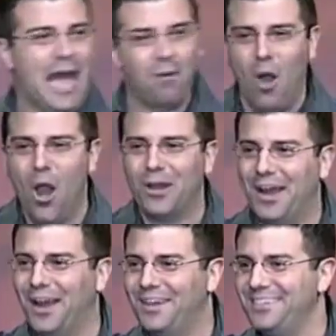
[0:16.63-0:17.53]
How are
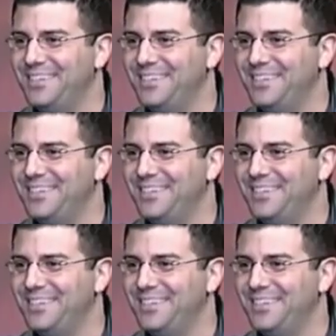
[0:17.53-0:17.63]
you?